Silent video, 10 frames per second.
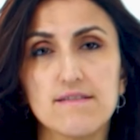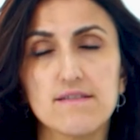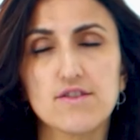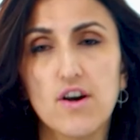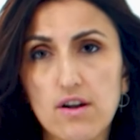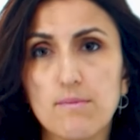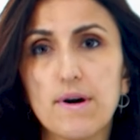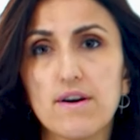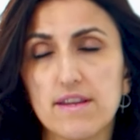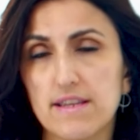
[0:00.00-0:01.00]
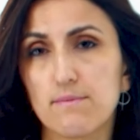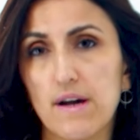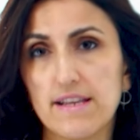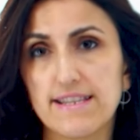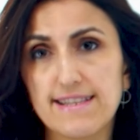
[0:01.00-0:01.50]
talk about it,
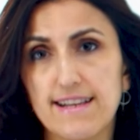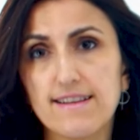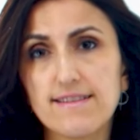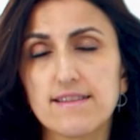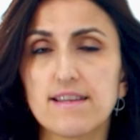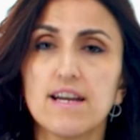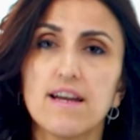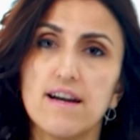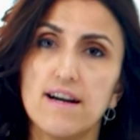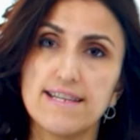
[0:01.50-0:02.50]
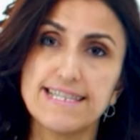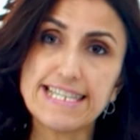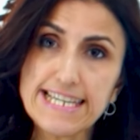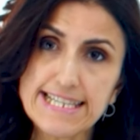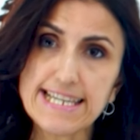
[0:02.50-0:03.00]
I discuss it
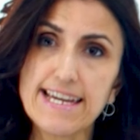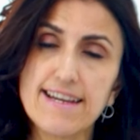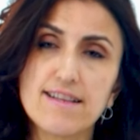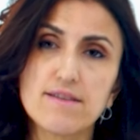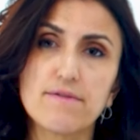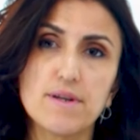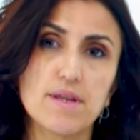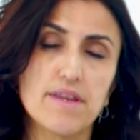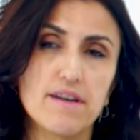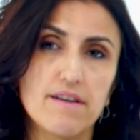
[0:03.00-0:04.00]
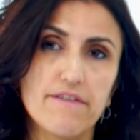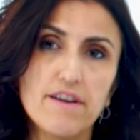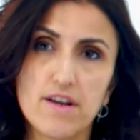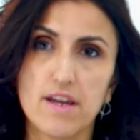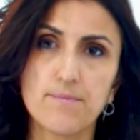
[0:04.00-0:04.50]
detailed with
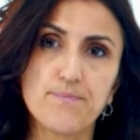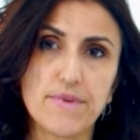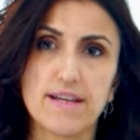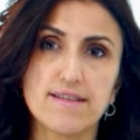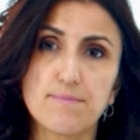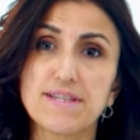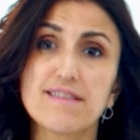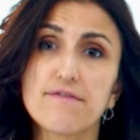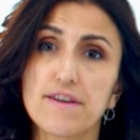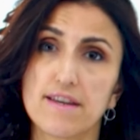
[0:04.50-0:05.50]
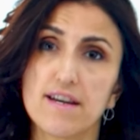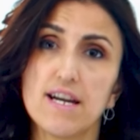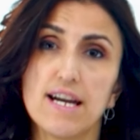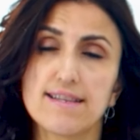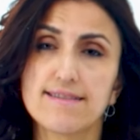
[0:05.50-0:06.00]
very specific
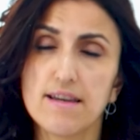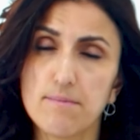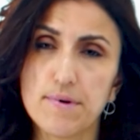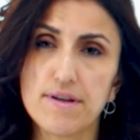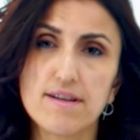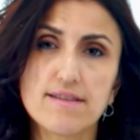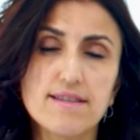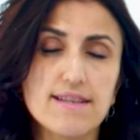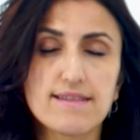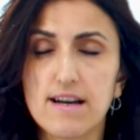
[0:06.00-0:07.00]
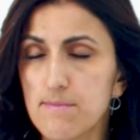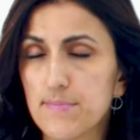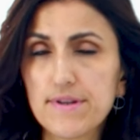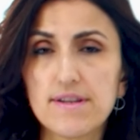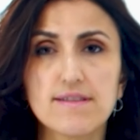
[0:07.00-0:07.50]
simples,
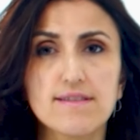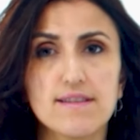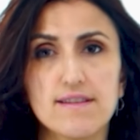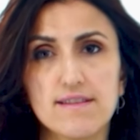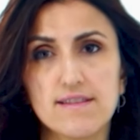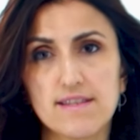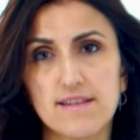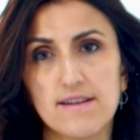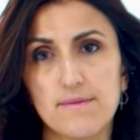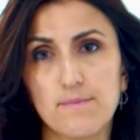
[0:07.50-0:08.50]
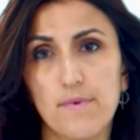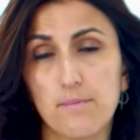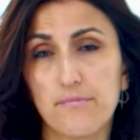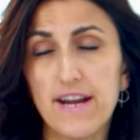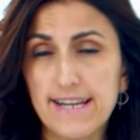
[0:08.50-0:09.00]
examples, and we
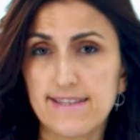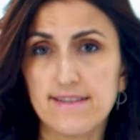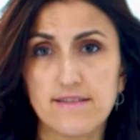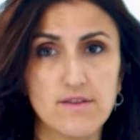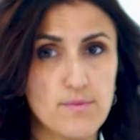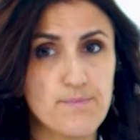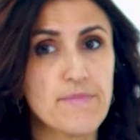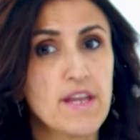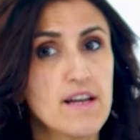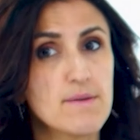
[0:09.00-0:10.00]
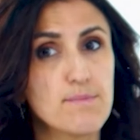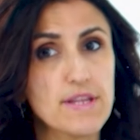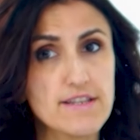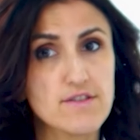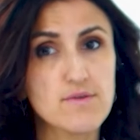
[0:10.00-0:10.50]
practice. So
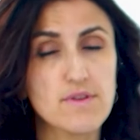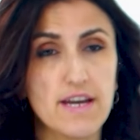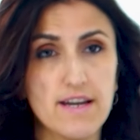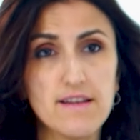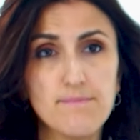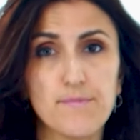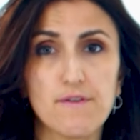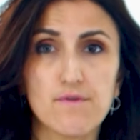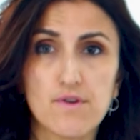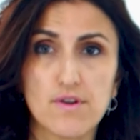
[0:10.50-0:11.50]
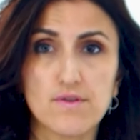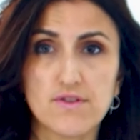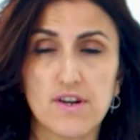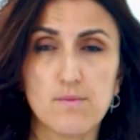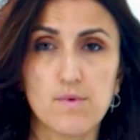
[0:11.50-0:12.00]
please do that before you
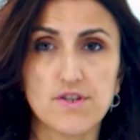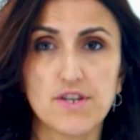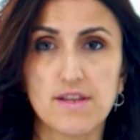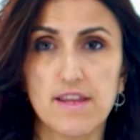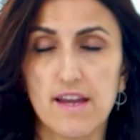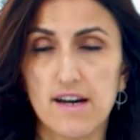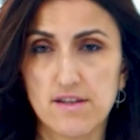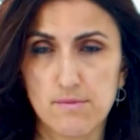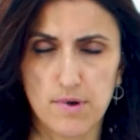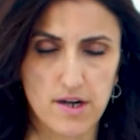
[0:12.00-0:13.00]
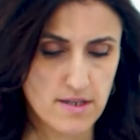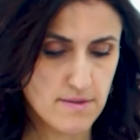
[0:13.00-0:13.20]
start watching the other part.